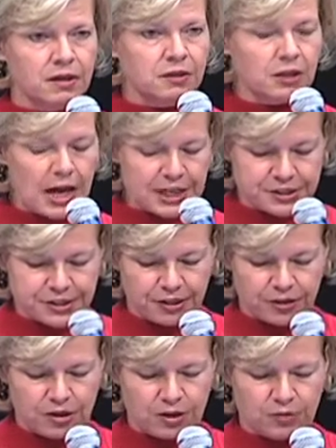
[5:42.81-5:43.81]
lost
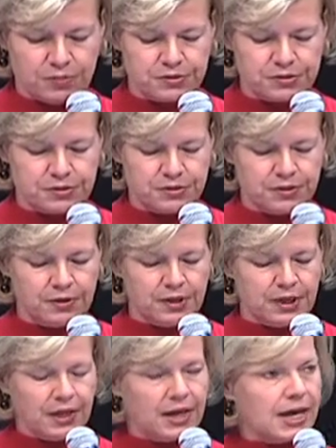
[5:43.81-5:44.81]
their homes,
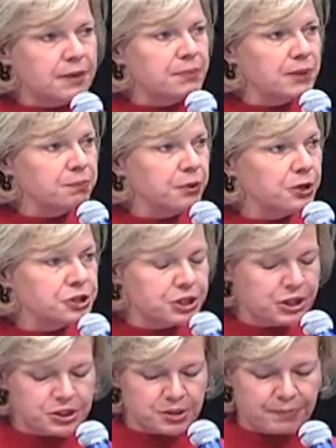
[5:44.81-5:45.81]
and been pushed
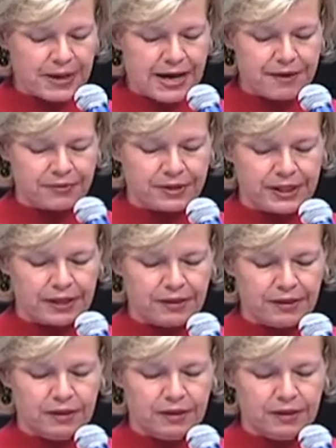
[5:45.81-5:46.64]
into poverty,